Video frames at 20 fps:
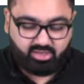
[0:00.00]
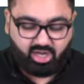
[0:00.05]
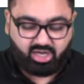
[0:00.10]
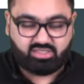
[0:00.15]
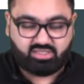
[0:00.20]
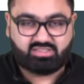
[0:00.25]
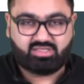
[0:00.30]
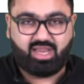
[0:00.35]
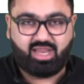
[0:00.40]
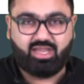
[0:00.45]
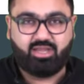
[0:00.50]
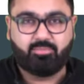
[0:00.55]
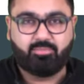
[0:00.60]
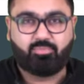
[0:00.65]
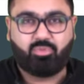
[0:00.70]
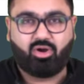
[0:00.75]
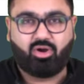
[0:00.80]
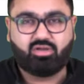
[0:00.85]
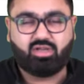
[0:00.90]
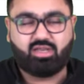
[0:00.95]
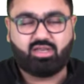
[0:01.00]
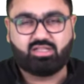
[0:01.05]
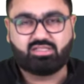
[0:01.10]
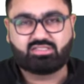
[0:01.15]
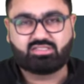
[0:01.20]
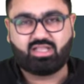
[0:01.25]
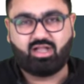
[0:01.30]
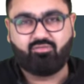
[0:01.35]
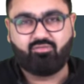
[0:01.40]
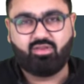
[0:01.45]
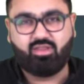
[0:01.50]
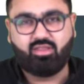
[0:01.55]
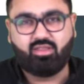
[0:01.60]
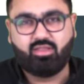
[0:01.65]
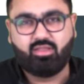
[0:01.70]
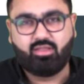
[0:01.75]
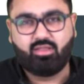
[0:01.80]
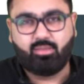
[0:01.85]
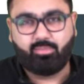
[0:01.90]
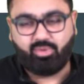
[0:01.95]
Now, it's an important discovery
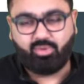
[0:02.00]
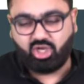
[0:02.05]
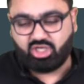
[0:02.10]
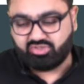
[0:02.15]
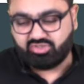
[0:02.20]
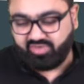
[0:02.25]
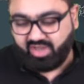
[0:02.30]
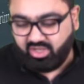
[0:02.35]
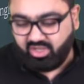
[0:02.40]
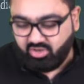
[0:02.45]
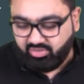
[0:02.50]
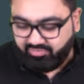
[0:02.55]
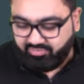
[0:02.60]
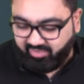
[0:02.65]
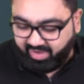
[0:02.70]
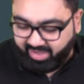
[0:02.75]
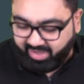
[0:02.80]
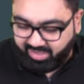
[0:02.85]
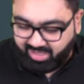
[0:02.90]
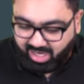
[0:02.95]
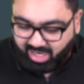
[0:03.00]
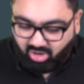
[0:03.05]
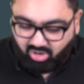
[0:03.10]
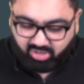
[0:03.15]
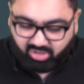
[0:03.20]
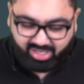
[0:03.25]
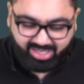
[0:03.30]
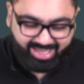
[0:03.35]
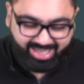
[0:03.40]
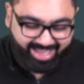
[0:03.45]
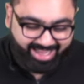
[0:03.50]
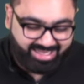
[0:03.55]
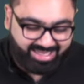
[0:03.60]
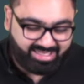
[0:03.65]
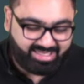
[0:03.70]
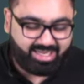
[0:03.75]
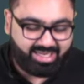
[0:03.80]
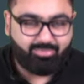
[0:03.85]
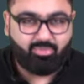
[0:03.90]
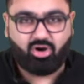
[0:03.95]
because when you find out an
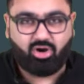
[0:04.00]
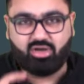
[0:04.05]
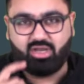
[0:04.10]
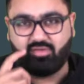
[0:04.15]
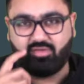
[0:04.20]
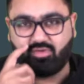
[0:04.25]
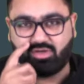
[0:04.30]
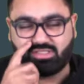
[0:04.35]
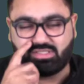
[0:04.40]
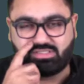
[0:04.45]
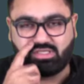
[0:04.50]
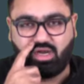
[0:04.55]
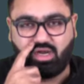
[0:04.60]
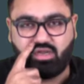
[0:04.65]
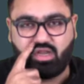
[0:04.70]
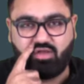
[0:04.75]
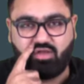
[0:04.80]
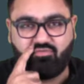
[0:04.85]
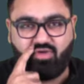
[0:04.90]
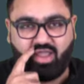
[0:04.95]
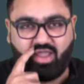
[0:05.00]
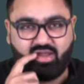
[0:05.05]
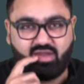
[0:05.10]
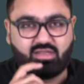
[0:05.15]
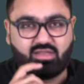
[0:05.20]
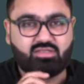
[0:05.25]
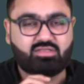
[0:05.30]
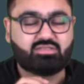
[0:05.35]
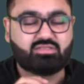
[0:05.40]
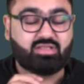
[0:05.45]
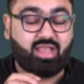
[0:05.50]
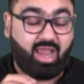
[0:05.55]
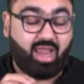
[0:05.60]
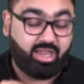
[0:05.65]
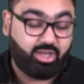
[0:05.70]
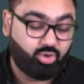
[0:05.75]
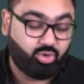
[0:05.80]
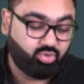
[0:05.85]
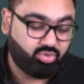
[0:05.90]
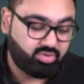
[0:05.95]
antibody for a certain virus
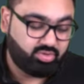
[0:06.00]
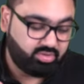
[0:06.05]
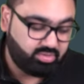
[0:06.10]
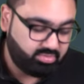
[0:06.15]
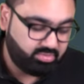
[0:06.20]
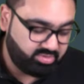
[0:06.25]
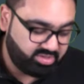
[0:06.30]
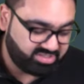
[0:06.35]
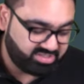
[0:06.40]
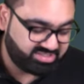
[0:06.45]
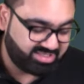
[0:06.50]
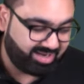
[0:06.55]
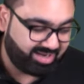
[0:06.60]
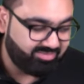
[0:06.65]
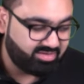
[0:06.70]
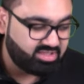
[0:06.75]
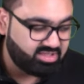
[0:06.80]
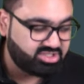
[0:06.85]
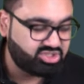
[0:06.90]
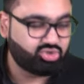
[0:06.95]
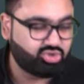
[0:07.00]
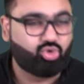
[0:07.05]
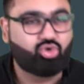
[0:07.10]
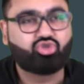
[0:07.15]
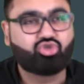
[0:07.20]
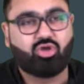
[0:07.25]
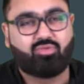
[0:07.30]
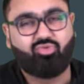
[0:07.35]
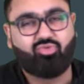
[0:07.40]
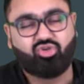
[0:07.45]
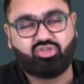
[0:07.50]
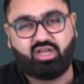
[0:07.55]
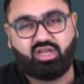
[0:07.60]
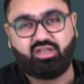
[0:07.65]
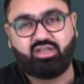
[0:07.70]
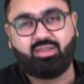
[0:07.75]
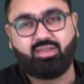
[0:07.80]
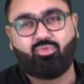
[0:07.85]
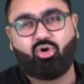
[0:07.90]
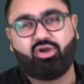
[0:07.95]
and you discover the source of those
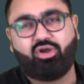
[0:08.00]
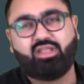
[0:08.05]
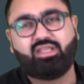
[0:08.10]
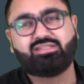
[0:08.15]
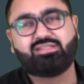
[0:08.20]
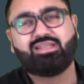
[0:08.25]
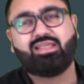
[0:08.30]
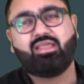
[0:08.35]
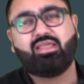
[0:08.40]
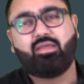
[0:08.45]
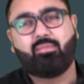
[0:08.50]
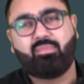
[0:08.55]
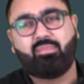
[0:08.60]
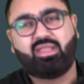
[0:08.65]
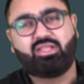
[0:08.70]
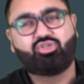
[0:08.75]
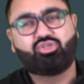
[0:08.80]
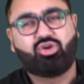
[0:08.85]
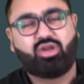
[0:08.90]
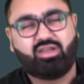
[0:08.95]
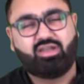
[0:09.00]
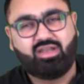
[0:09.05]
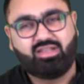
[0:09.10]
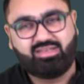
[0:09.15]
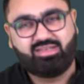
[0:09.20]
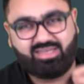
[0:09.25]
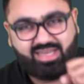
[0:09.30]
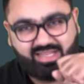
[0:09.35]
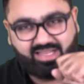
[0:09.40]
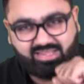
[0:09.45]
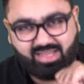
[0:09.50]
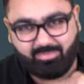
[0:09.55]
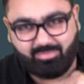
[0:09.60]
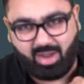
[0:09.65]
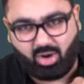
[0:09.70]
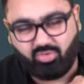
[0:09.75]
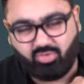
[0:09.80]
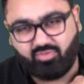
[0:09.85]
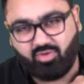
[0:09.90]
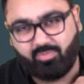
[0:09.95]
antibodies means you can then take
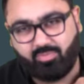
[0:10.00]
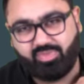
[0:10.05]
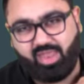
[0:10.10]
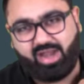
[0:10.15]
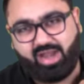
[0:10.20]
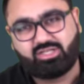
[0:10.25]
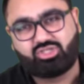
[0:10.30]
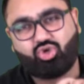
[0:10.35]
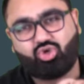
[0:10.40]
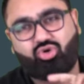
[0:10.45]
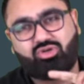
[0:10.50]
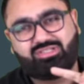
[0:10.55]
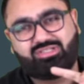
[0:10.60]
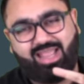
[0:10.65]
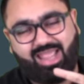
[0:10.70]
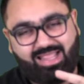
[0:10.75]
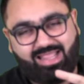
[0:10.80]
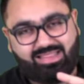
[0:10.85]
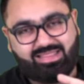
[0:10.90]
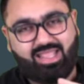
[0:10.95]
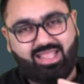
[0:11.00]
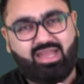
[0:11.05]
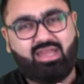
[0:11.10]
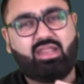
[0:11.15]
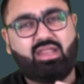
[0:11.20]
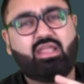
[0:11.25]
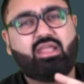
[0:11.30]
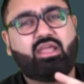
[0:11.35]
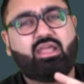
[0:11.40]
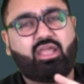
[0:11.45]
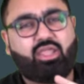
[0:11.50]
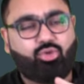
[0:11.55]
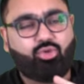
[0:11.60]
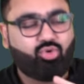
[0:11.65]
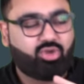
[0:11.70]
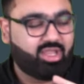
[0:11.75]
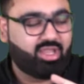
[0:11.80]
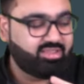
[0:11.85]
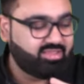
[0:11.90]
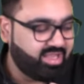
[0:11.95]
them out from that source and then
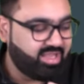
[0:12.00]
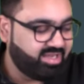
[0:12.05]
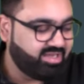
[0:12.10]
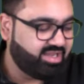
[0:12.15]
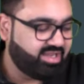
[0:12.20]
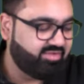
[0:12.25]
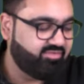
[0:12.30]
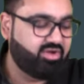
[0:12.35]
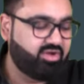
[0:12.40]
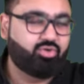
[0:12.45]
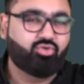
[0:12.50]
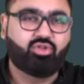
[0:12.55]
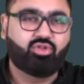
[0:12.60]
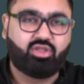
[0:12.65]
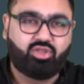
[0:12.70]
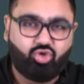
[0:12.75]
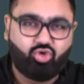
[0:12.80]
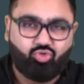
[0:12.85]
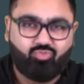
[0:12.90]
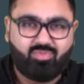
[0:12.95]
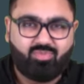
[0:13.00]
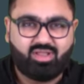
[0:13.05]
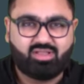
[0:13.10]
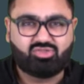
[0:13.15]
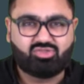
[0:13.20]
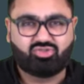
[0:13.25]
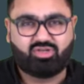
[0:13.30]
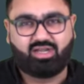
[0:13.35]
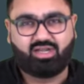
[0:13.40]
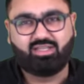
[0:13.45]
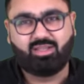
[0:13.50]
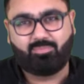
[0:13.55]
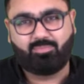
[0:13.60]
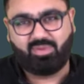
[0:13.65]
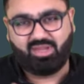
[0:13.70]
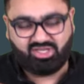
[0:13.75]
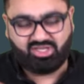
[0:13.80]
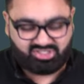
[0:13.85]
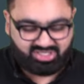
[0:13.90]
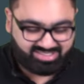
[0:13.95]
you can then give it to the human so that the
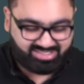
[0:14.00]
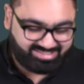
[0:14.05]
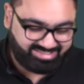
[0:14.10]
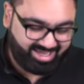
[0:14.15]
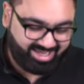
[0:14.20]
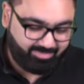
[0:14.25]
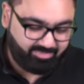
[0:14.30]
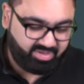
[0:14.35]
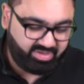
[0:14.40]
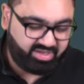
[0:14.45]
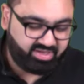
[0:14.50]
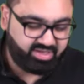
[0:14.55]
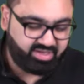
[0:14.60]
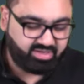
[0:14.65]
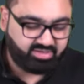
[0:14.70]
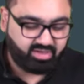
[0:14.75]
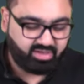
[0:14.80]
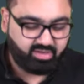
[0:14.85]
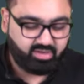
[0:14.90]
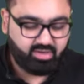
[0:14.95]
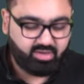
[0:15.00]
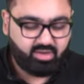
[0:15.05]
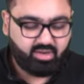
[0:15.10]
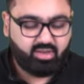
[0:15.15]
patients can be treated